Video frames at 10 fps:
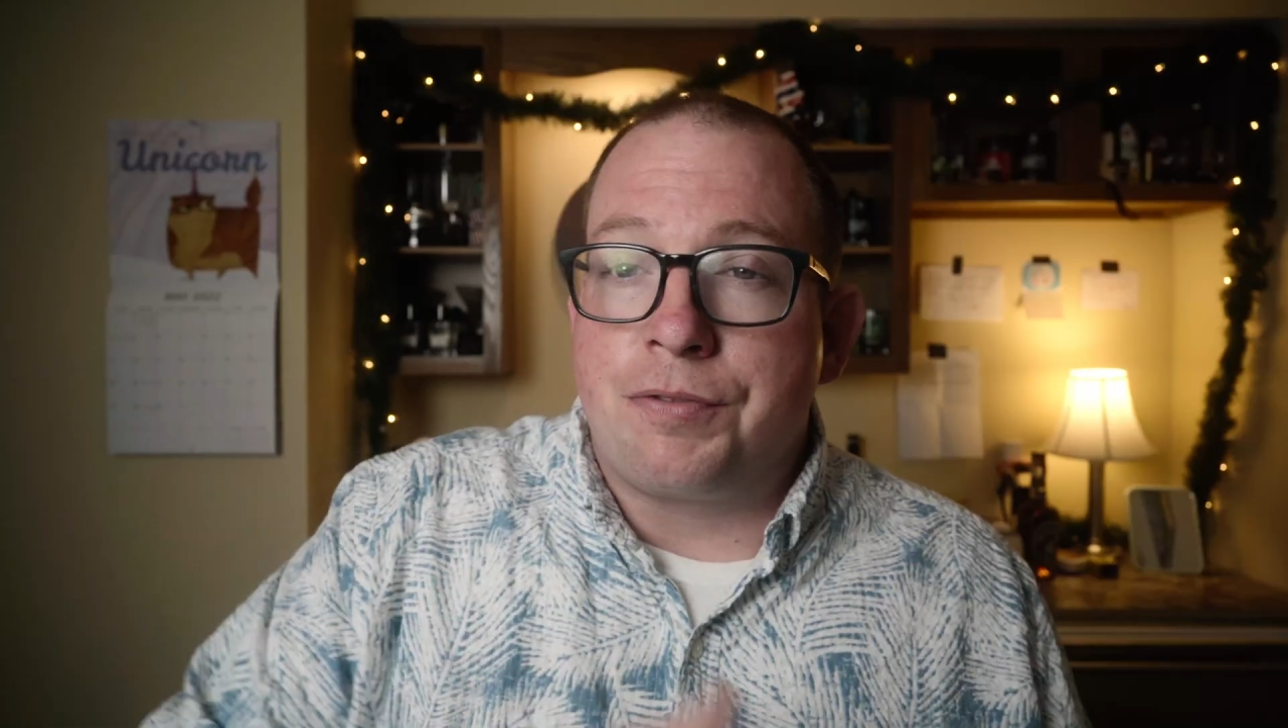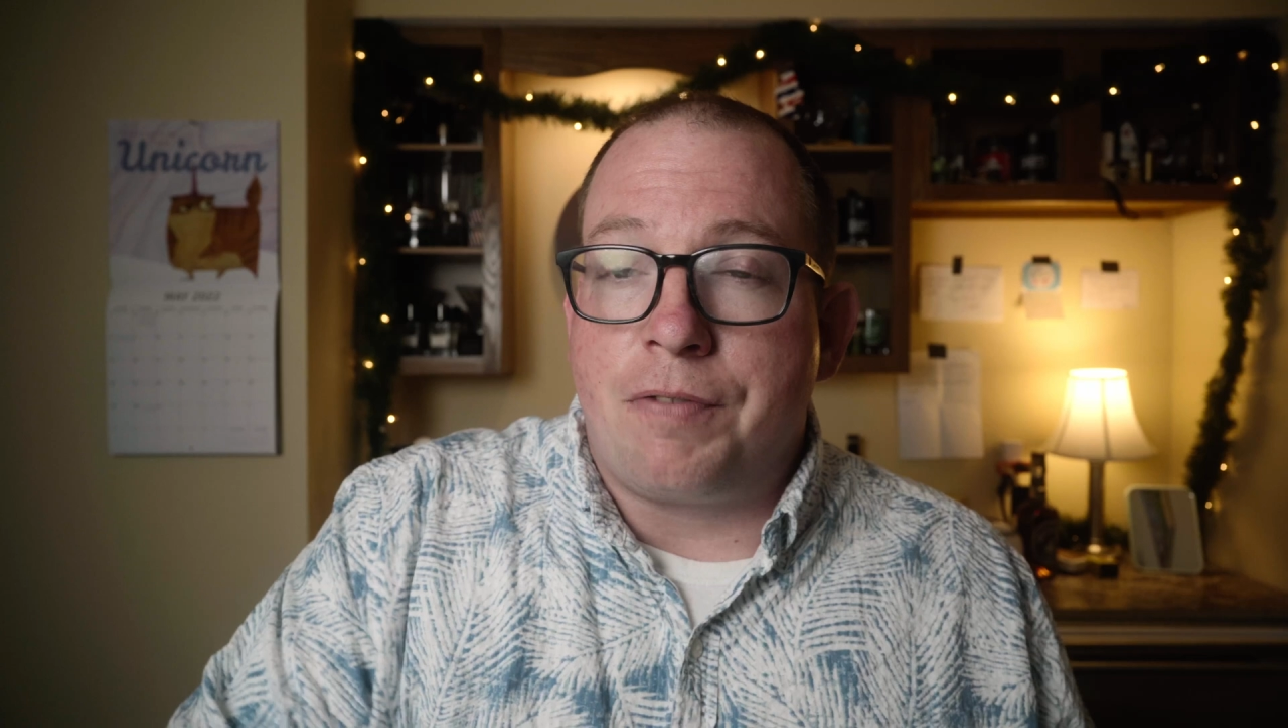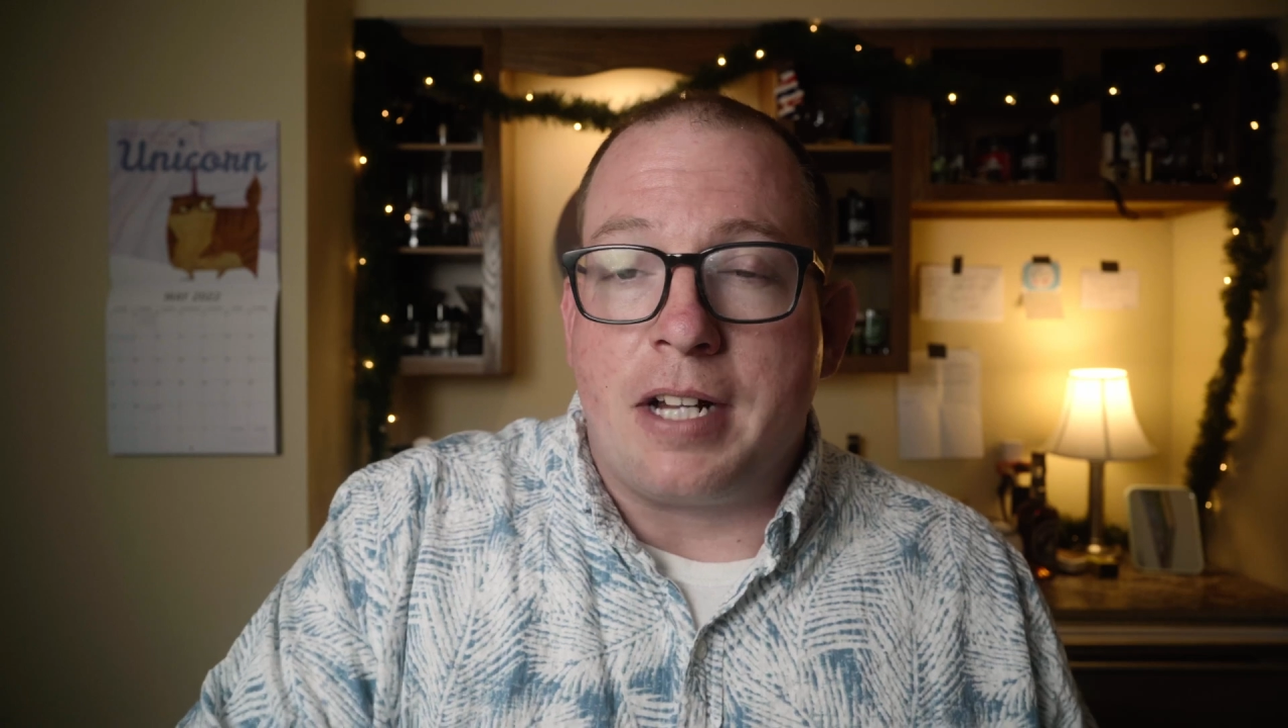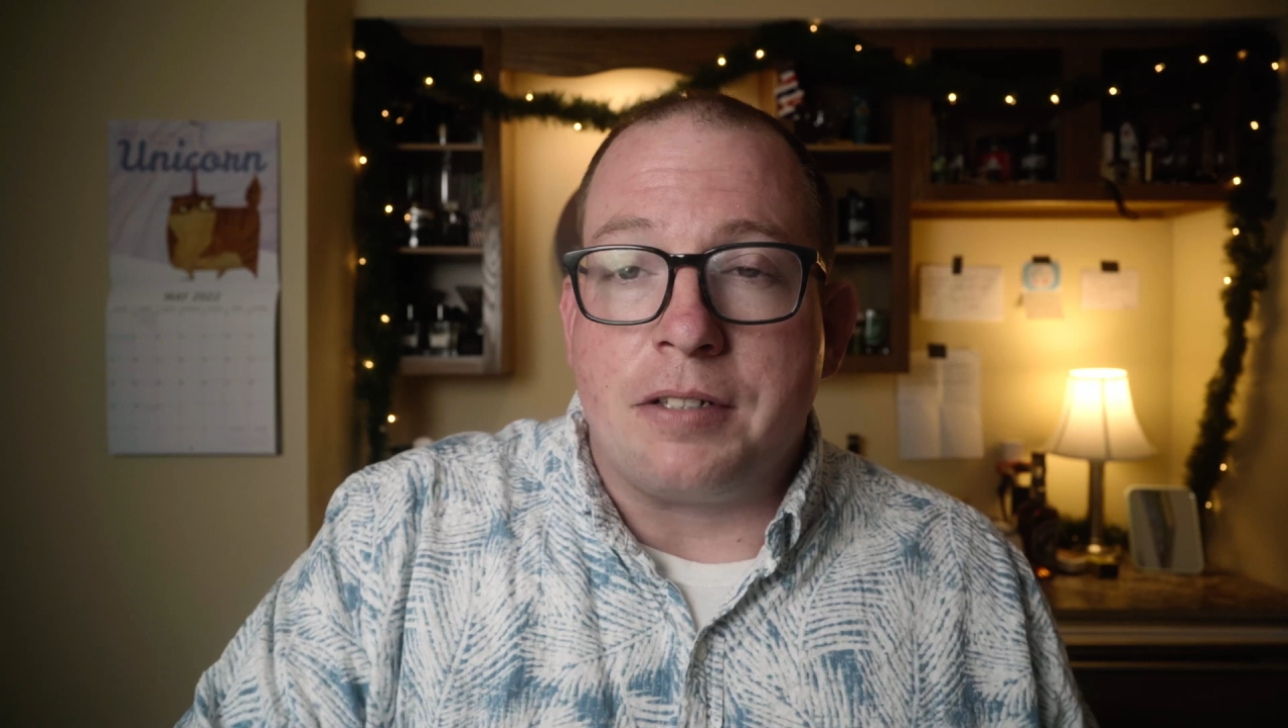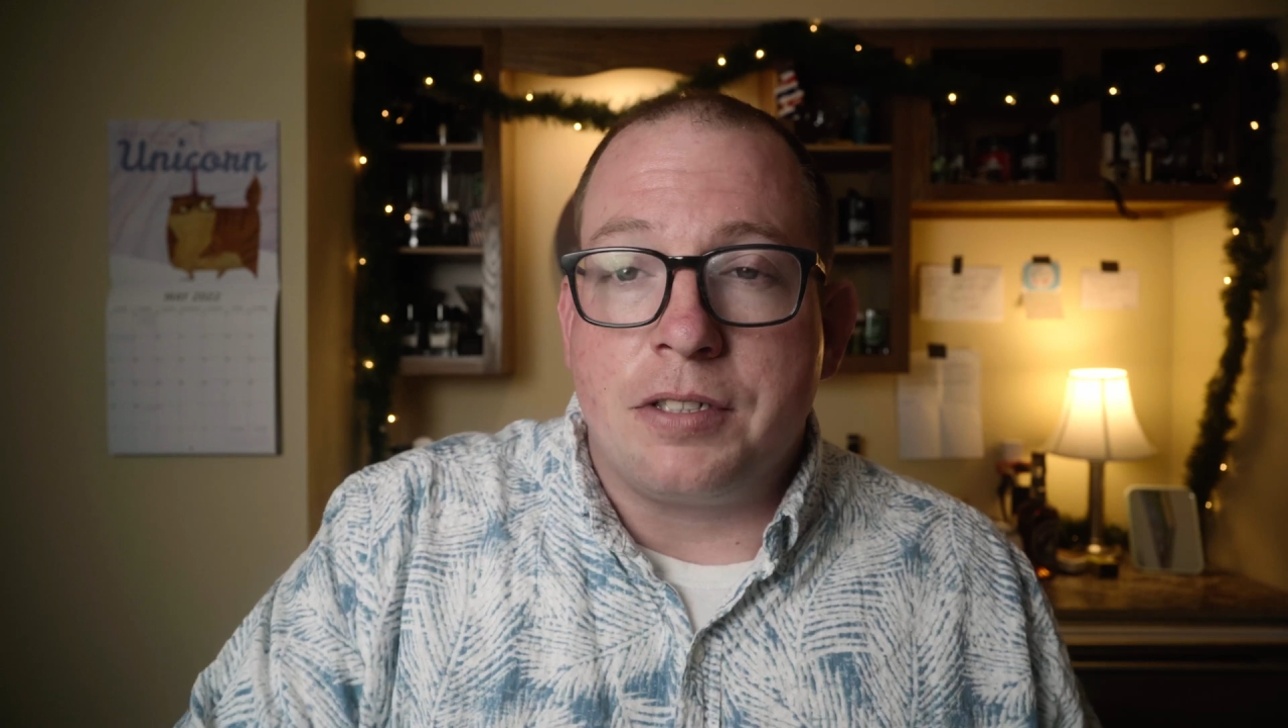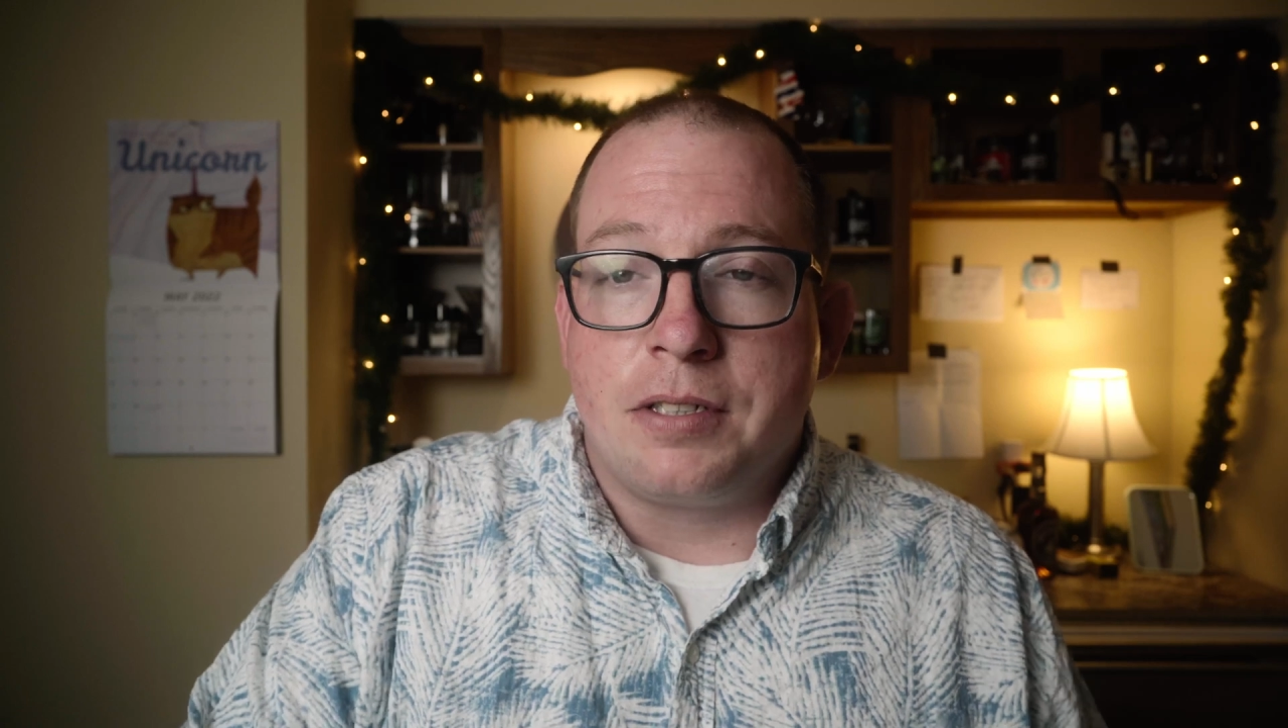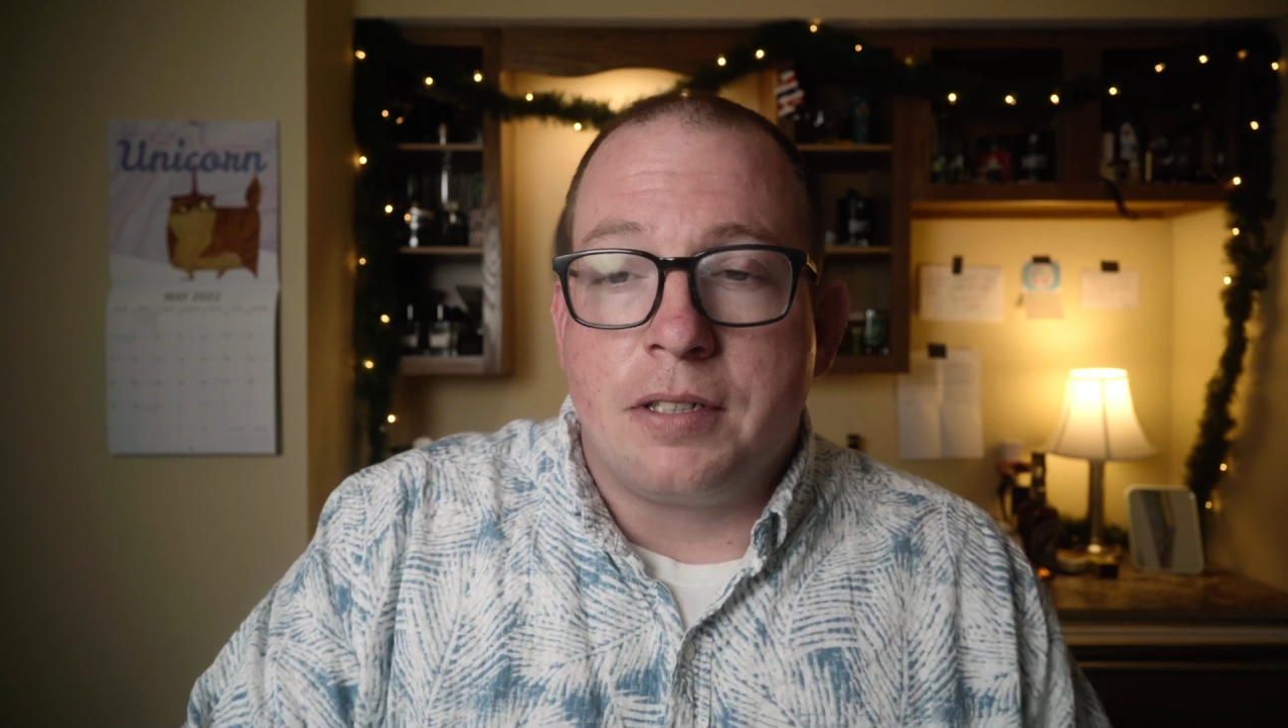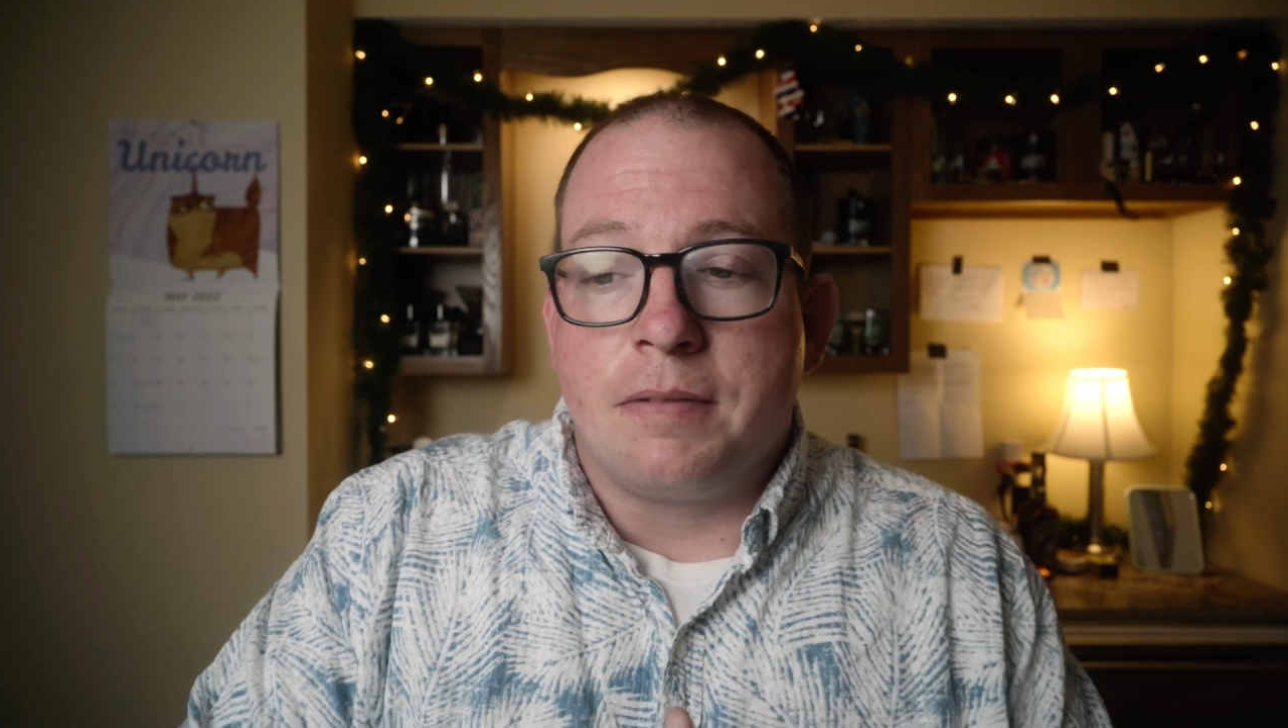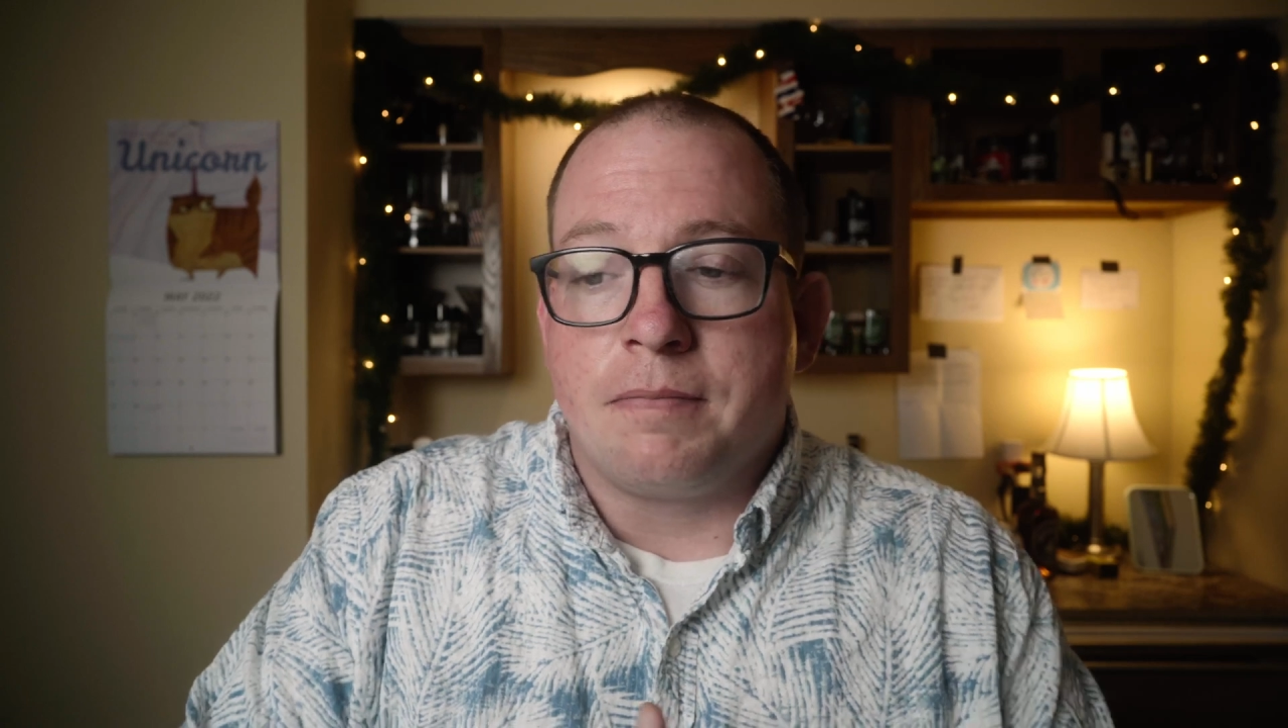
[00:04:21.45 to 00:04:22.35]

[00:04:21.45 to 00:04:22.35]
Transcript: friends,